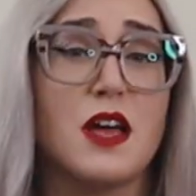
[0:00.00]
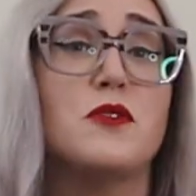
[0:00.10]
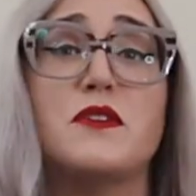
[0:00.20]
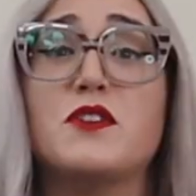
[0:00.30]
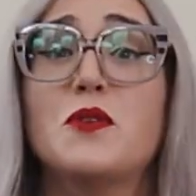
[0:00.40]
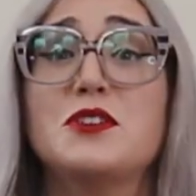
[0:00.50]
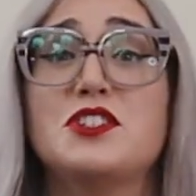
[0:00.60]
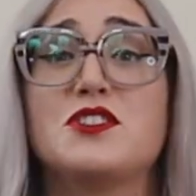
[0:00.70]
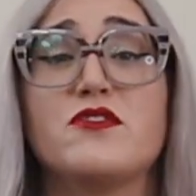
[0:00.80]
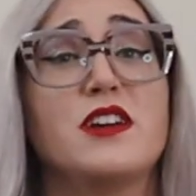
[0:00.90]
don't even know what
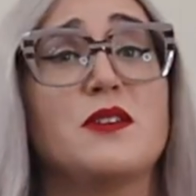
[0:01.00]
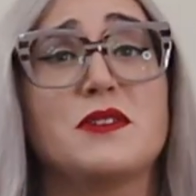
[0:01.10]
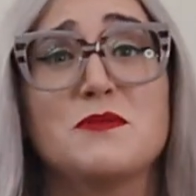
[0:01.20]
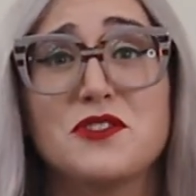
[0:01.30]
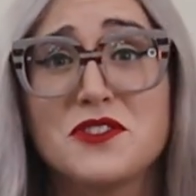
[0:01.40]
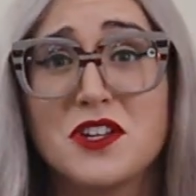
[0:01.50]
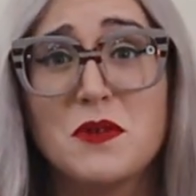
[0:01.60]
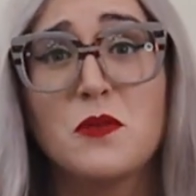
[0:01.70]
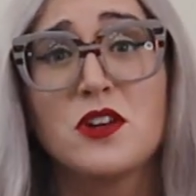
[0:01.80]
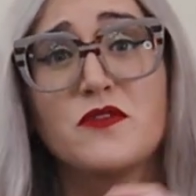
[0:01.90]
she's creating, but I'm sure it's going
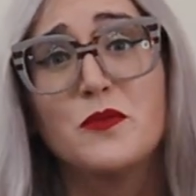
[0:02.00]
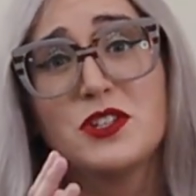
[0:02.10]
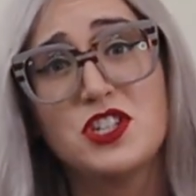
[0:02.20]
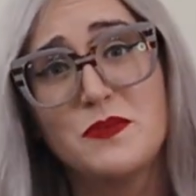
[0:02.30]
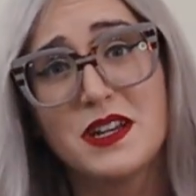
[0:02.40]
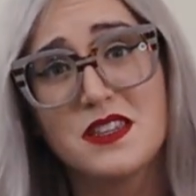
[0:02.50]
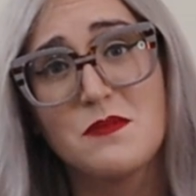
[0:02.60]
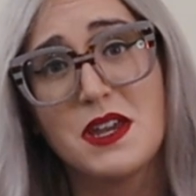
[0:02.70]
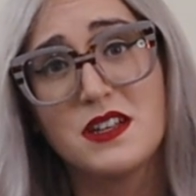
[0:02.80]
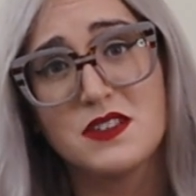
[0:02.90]
to be wonderful. But she picked the
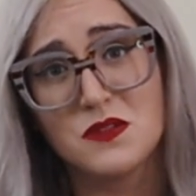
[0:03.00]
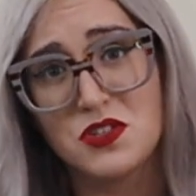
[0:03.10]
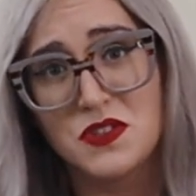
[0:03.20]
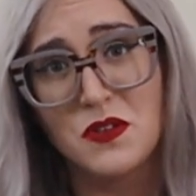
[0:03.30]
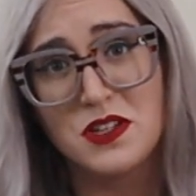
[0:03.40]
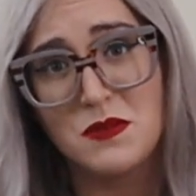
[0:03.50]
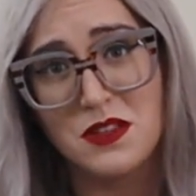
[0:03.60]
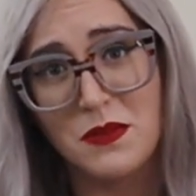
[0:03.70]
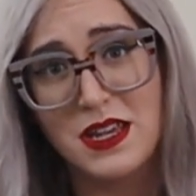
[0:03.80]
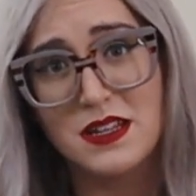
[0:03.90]
maiden, so she's going to be
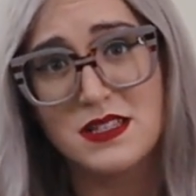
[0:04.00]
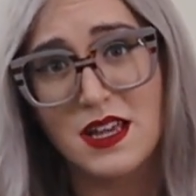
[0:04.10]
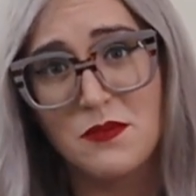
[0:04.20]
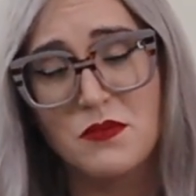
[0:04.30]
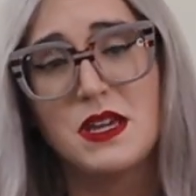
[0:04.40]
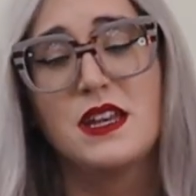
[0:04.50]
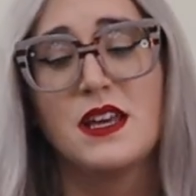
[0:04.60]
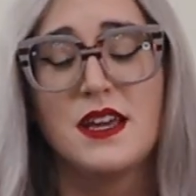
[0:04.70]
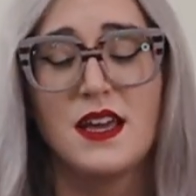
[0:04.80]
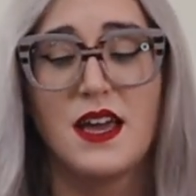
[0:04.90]
the maiden type mead.
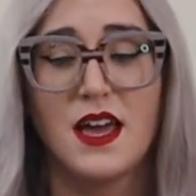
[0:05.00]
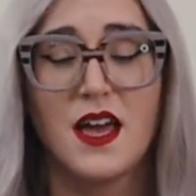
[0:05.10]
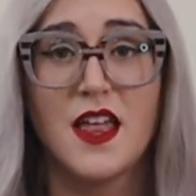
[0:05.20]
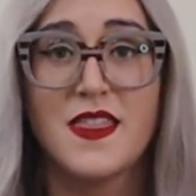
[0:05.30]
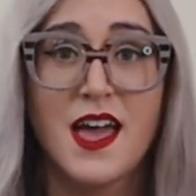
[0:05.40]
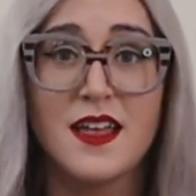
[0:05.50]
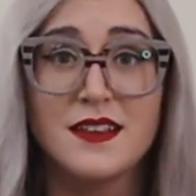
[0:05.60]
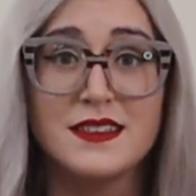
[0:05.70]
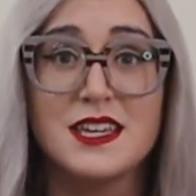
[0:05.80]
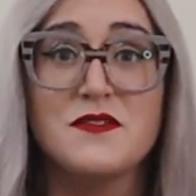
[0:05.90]
And that
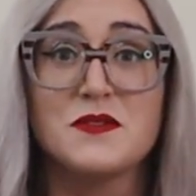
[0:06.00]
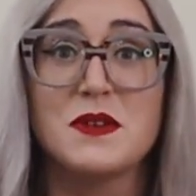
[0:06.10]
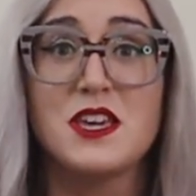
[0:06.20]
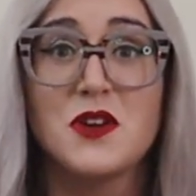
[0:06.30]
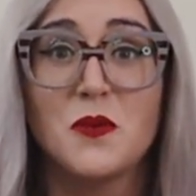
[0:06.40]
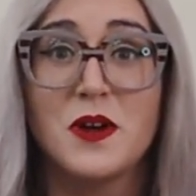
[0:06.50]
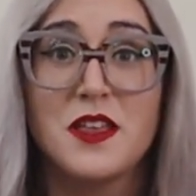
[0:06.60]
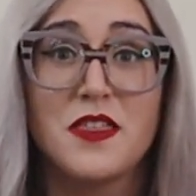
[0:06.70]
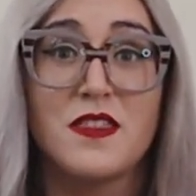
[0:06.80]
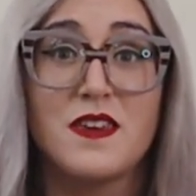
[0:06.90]
leaves me
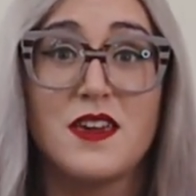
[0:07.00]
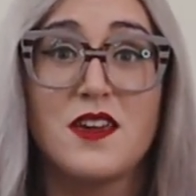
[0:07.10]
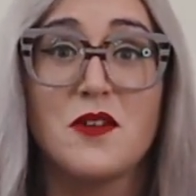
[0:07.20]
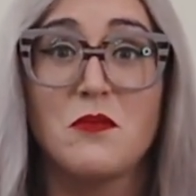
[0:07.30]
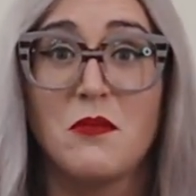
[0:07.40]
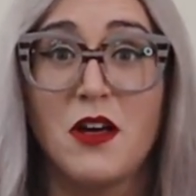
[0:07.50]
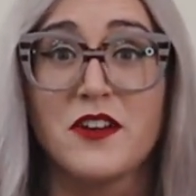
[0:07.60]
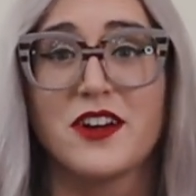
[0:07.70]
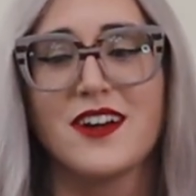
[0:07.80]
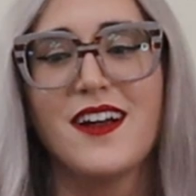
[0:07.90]
with the
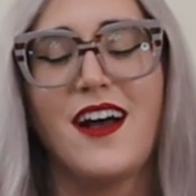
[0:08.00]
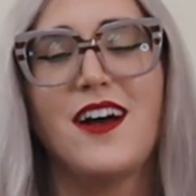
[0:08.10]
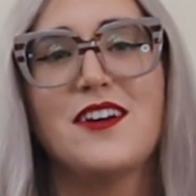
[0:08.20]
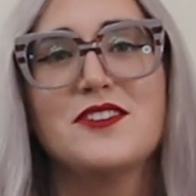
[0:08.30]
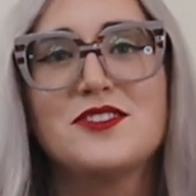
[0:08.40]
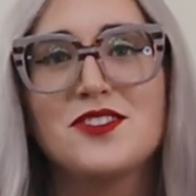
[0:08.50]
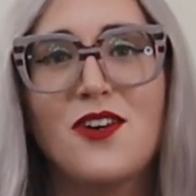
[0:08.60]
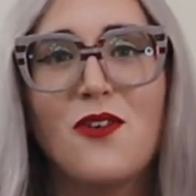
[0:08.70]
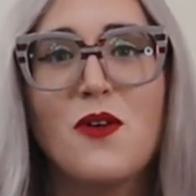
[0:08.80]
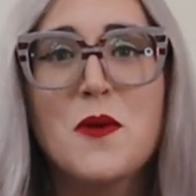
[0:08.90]
mother.
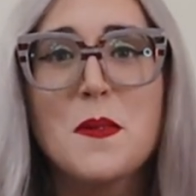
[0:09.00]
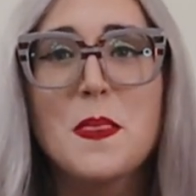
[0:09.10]
So